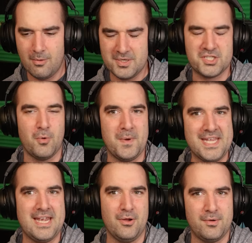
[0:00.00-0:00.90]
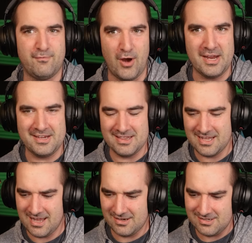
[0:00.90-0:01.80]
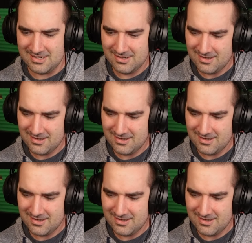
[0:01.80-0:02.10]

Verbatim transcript: Wait, so we killed Frank in the end?